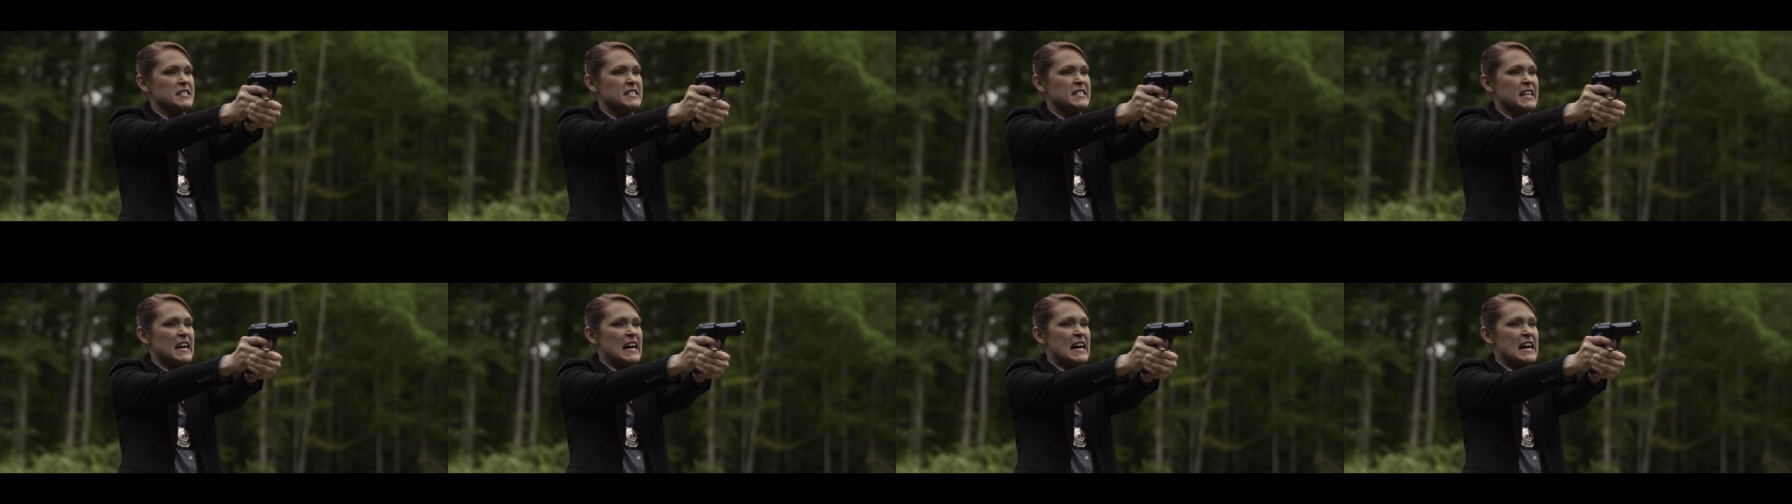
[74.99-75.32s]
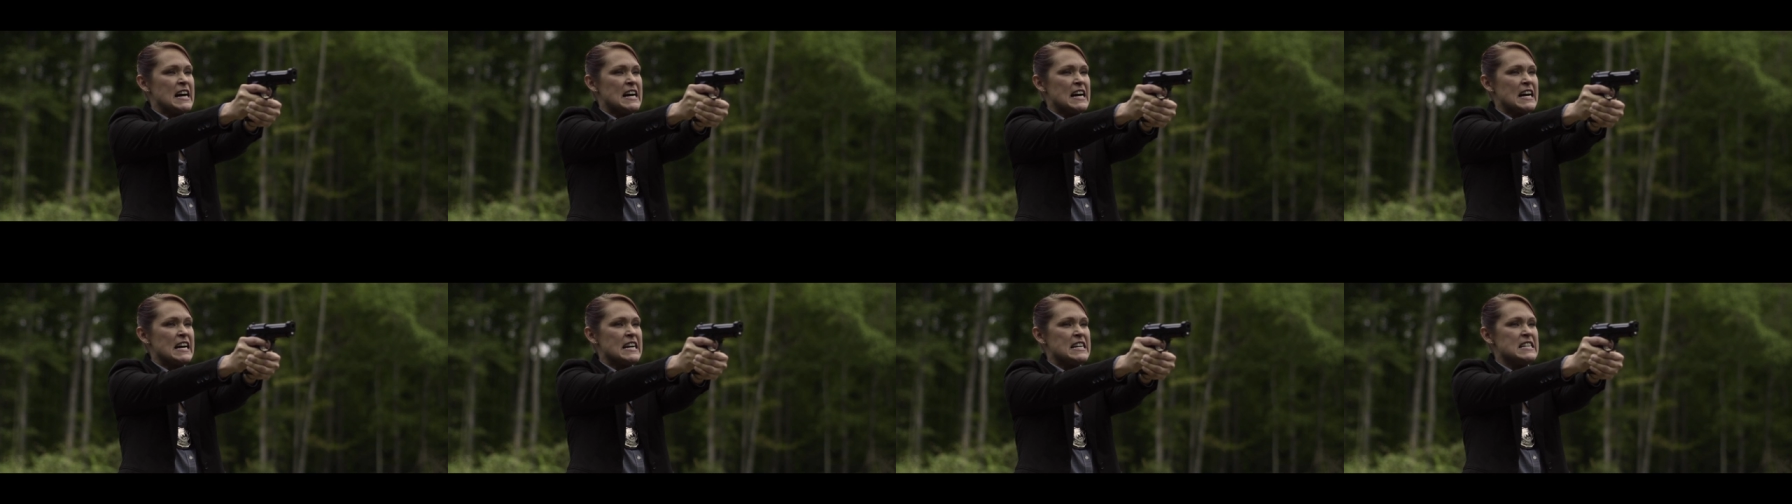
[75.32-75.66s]

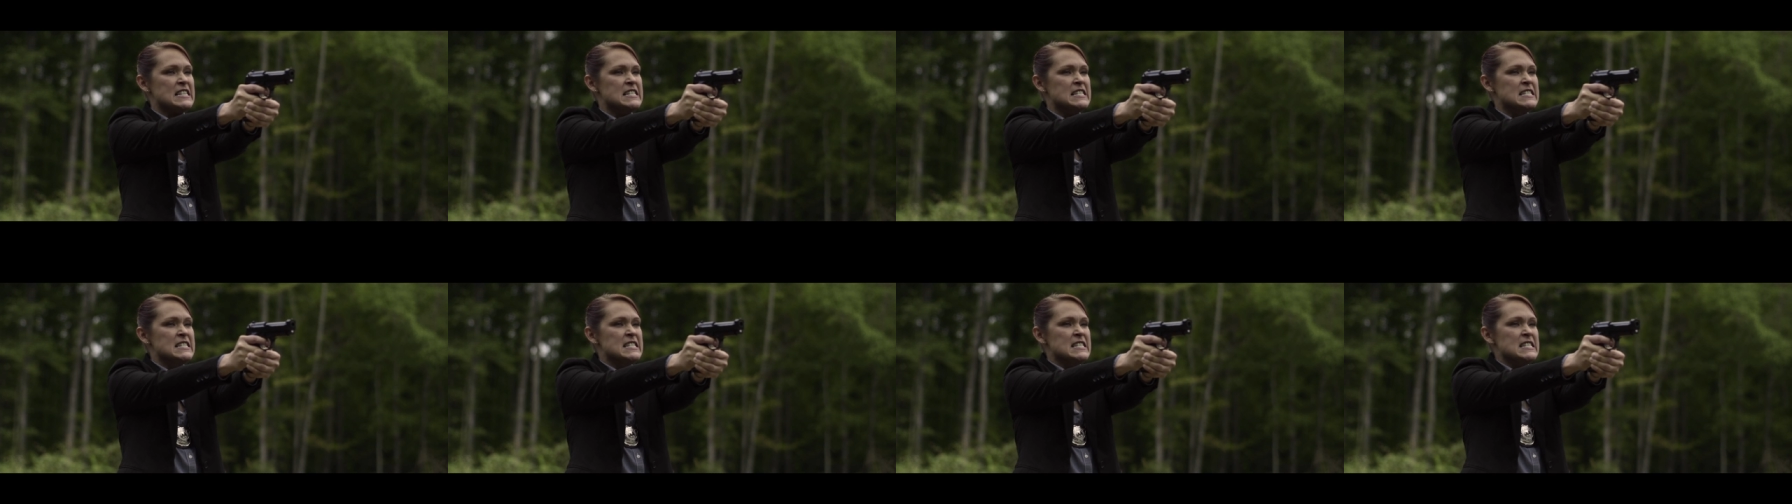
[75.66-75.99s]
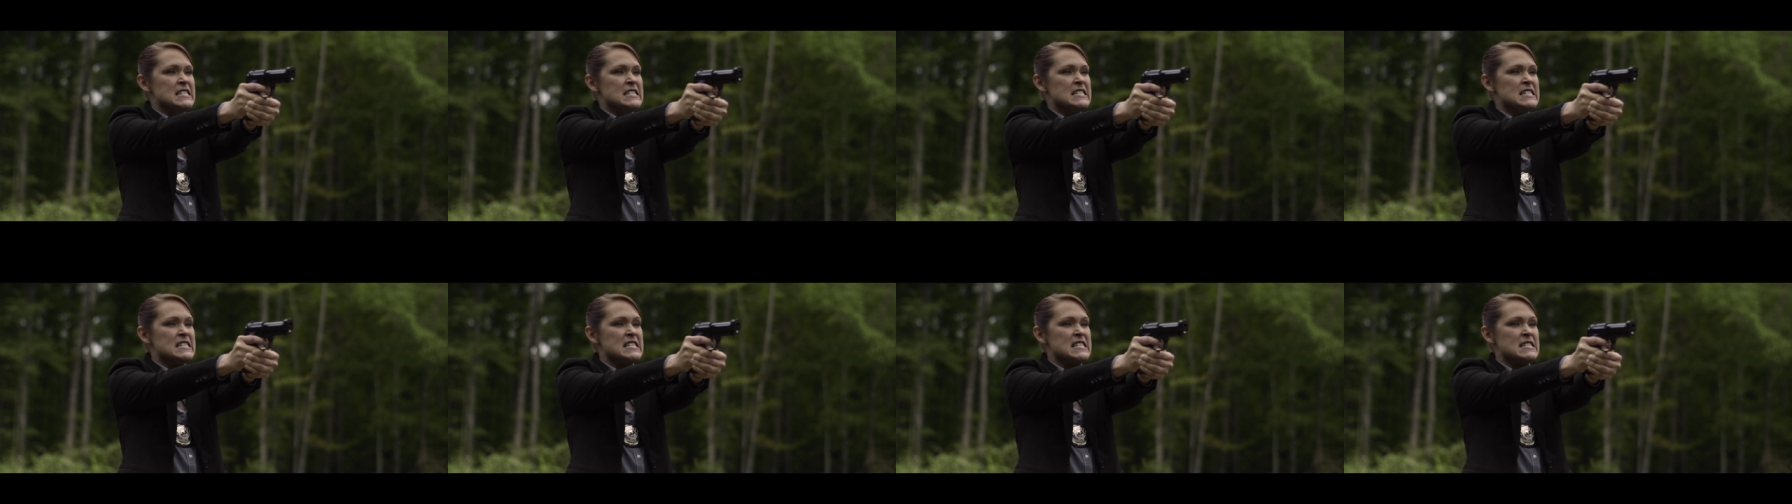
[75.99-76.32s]
die.
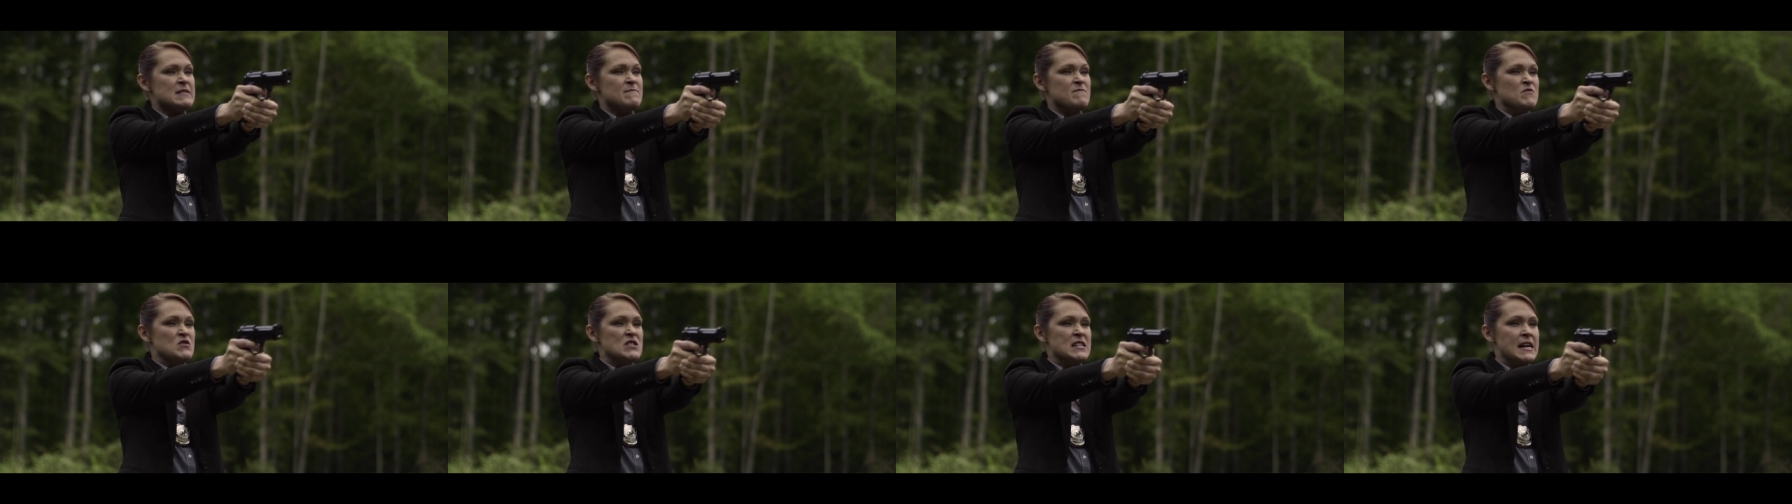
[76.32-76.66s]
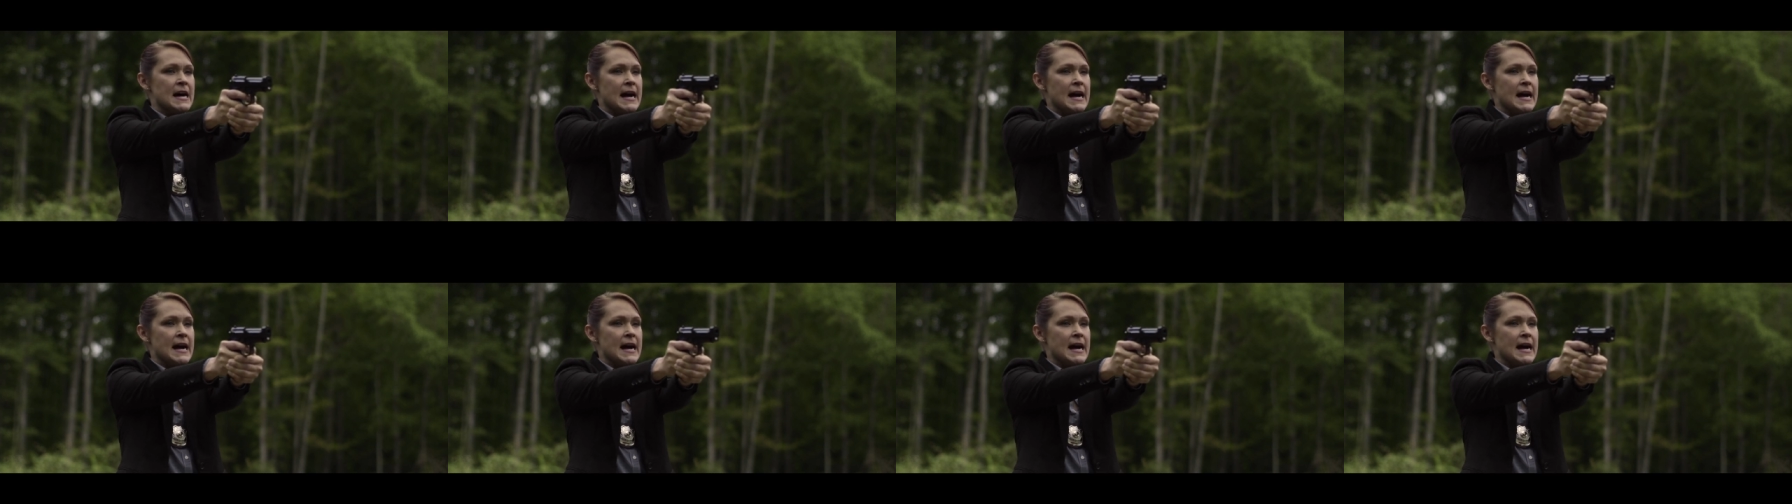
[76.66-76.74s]
I am